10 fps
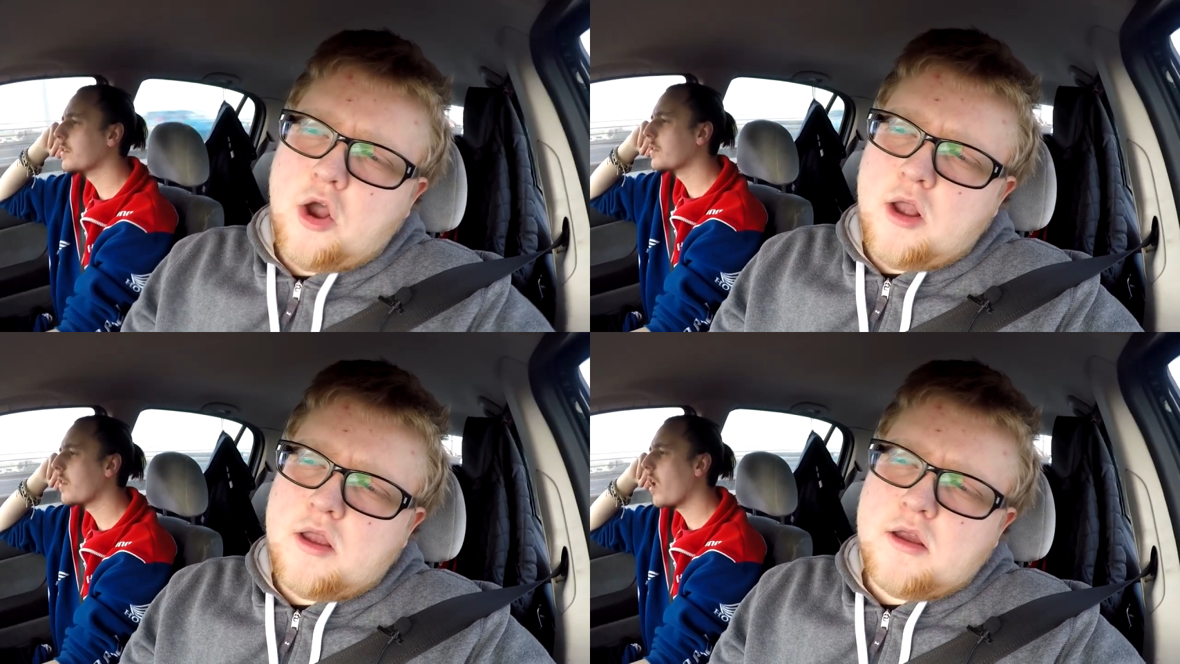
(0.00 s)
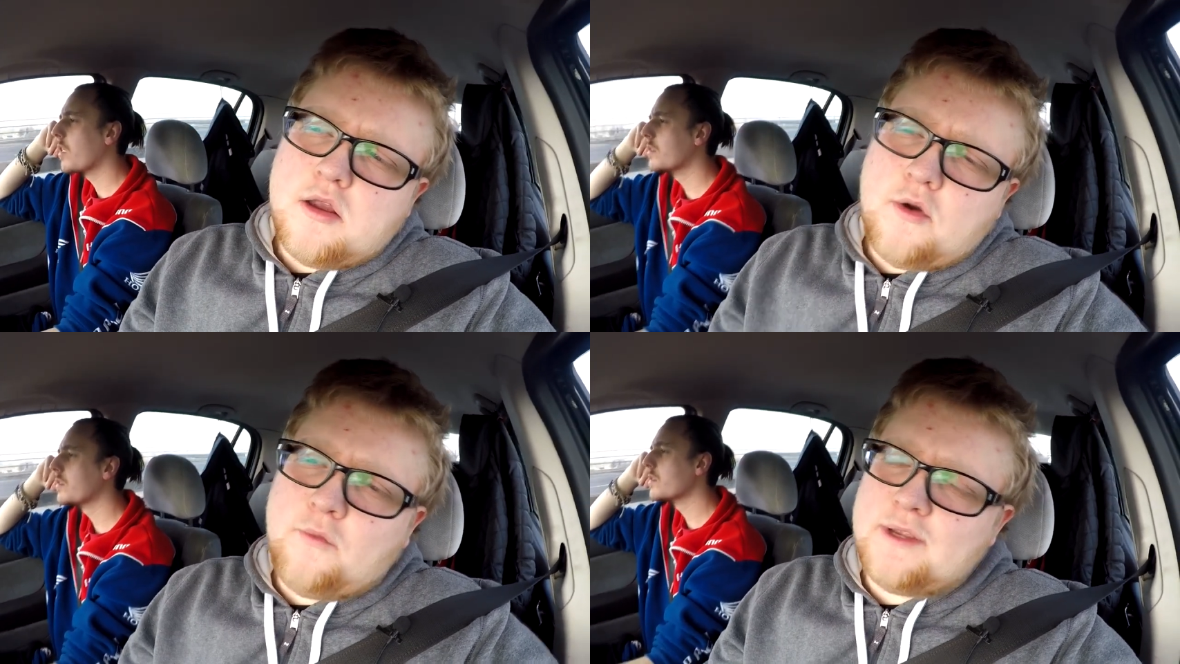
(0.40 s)
Speaker 1: Uh,
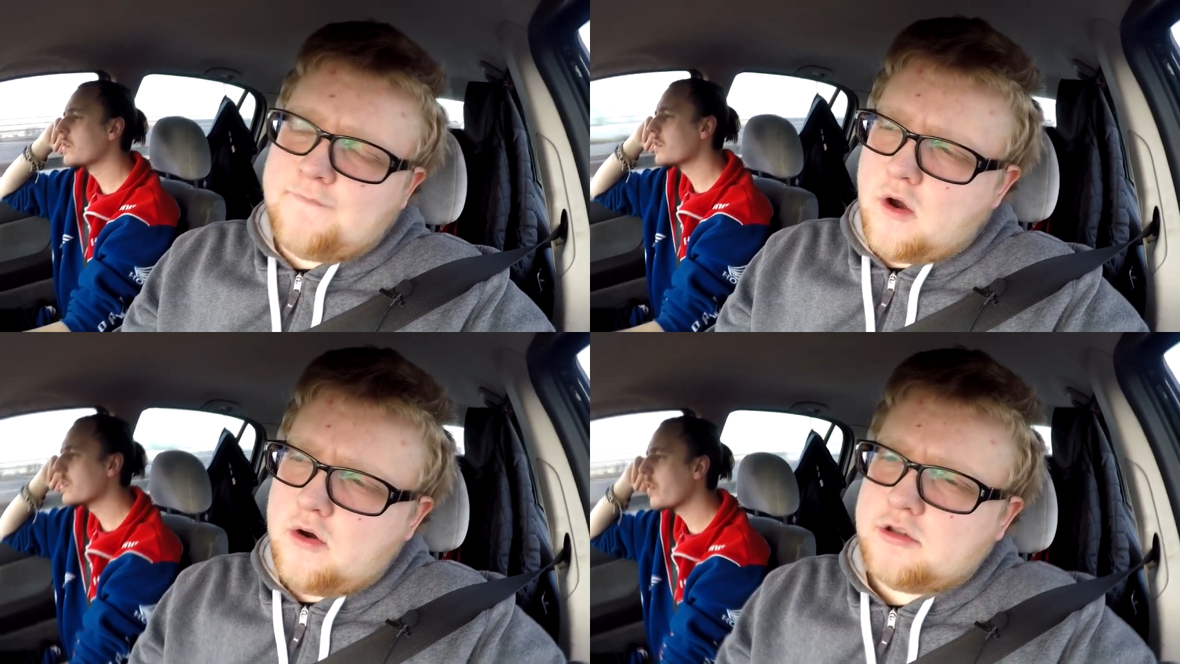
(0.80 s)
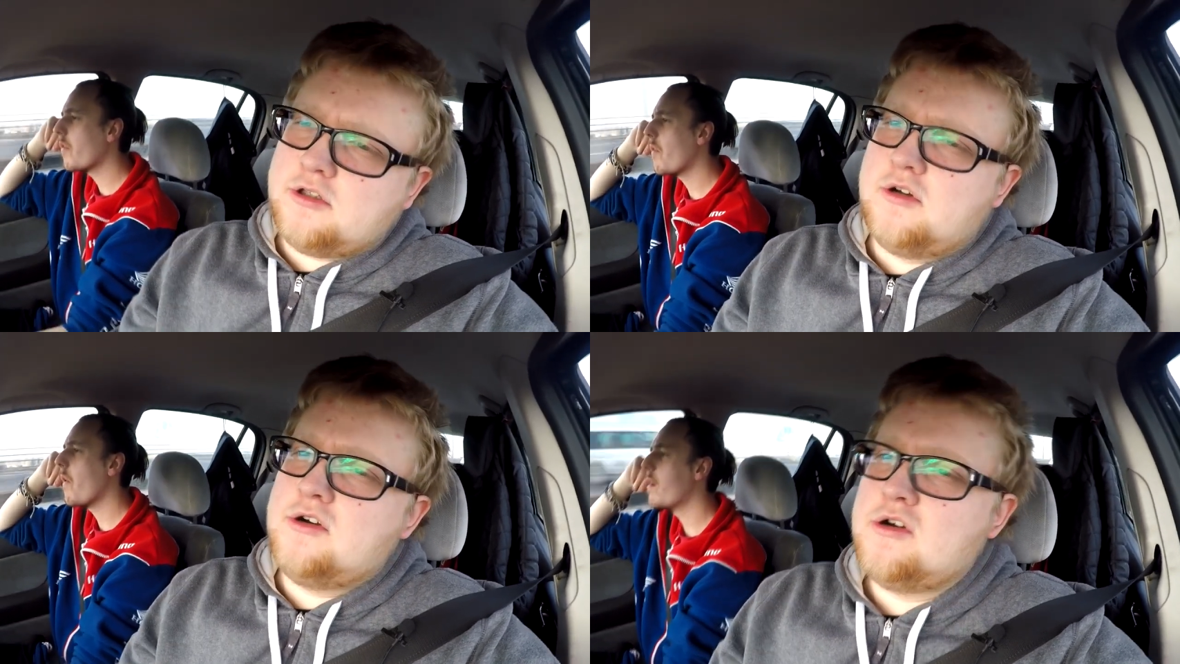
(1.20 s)
we've also,
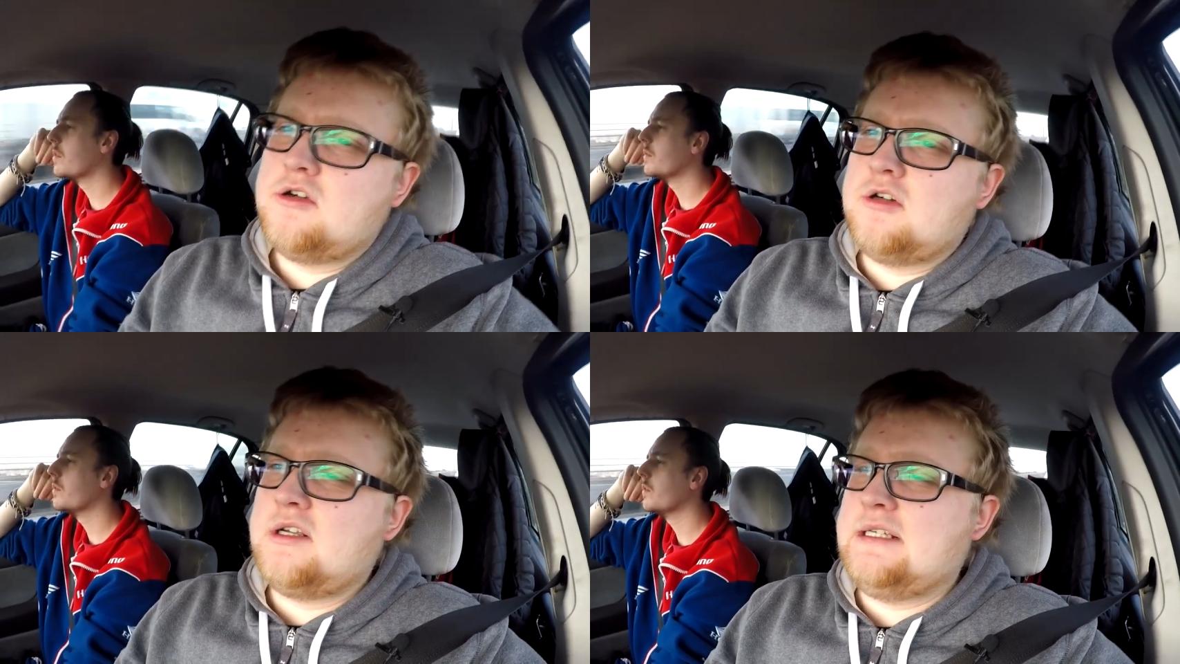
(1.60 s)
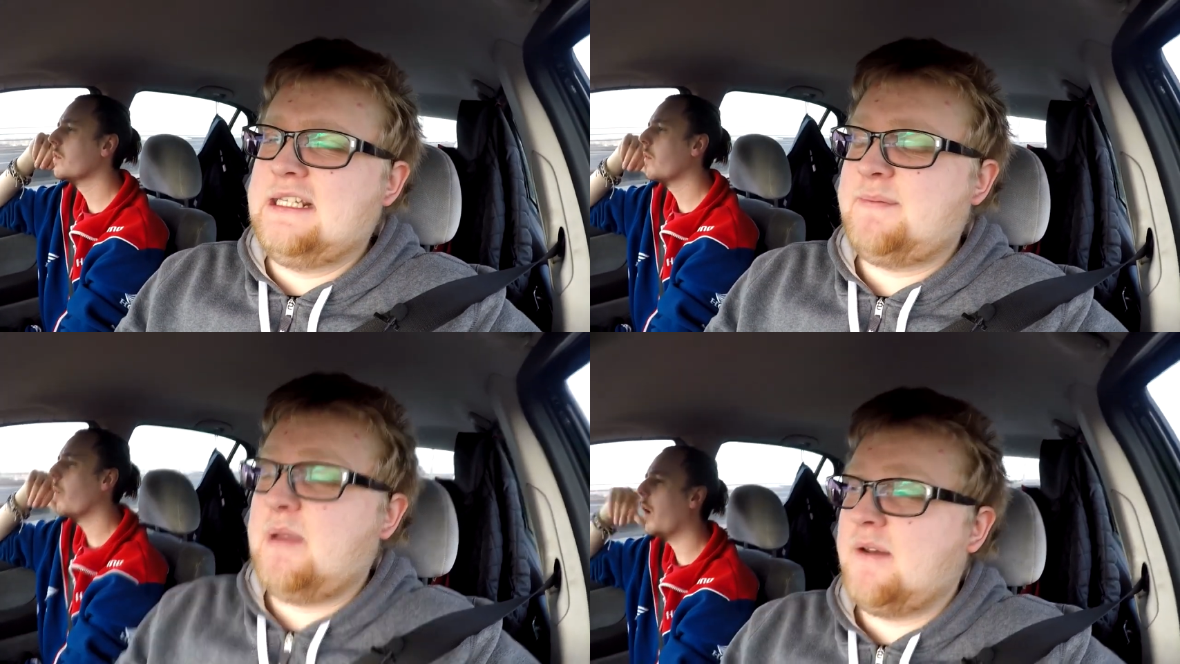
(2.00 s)
it's
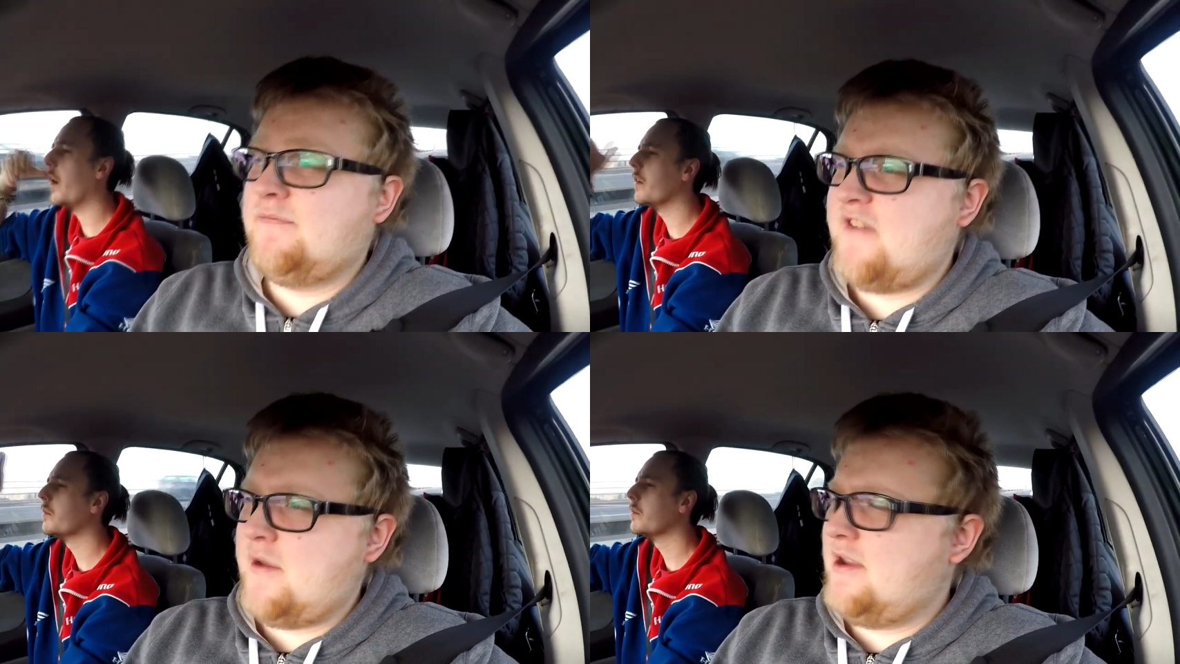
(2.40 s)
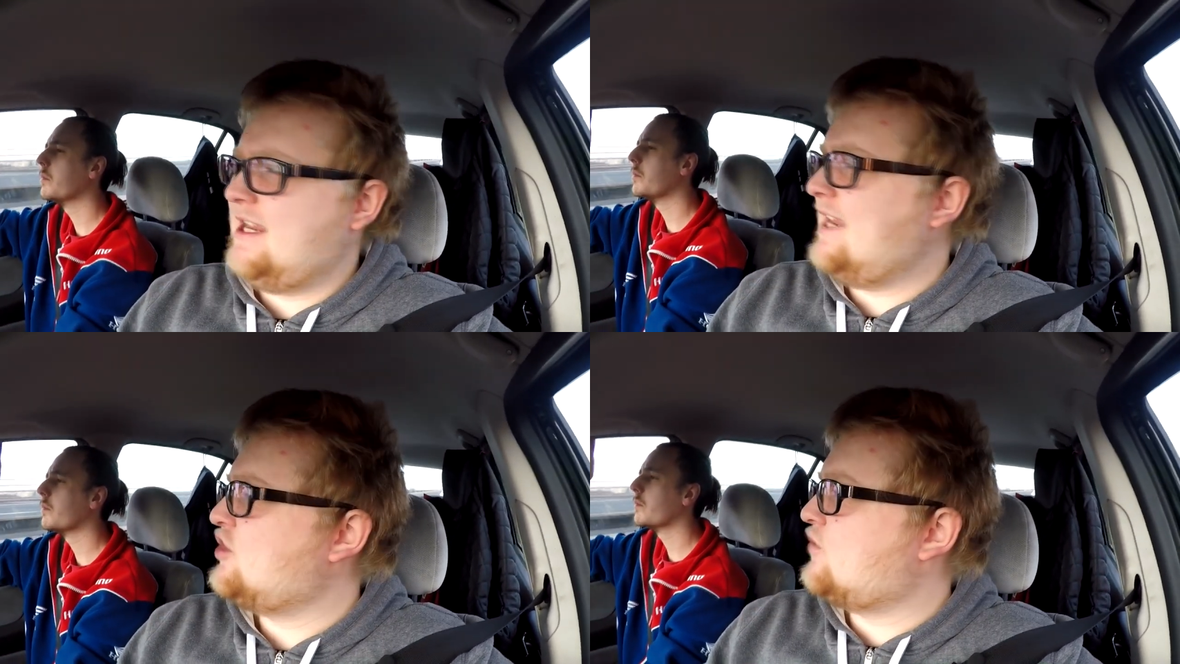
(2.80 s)
been a very
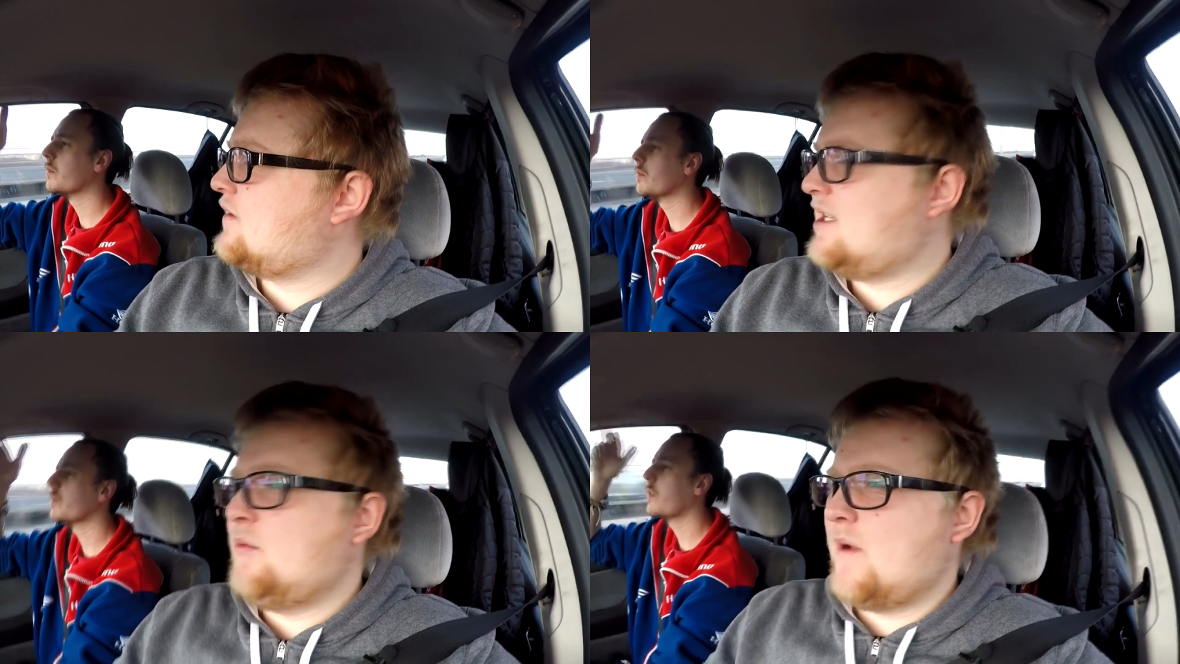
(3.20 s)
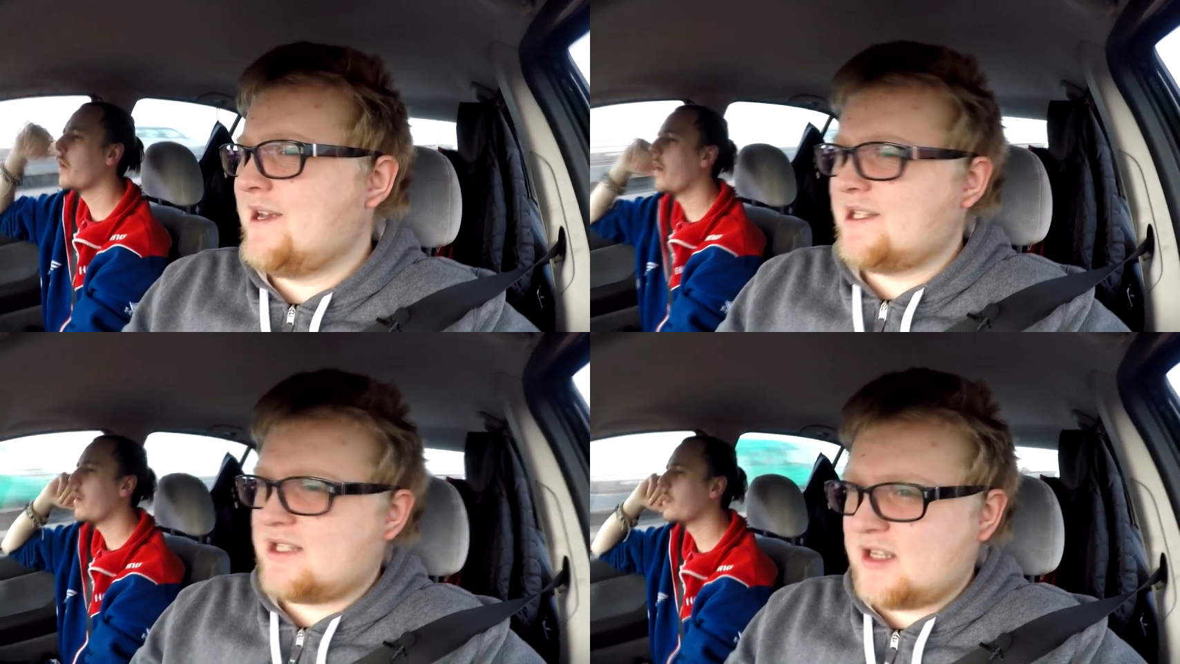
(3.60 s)
interesting
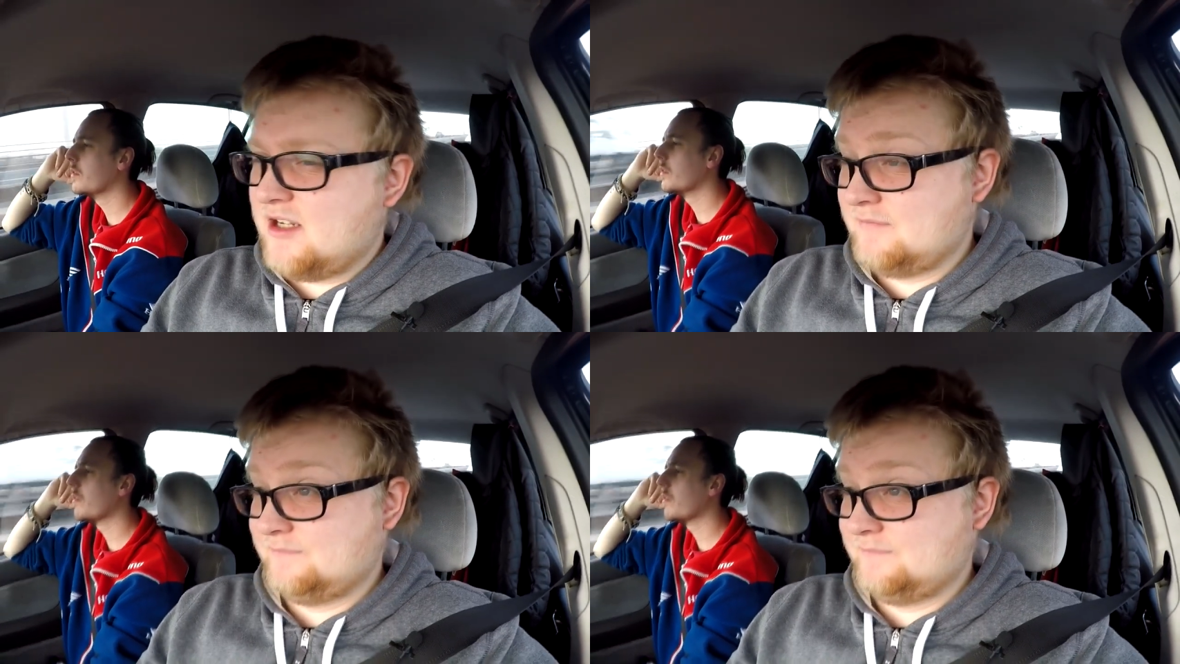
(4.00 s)
winter.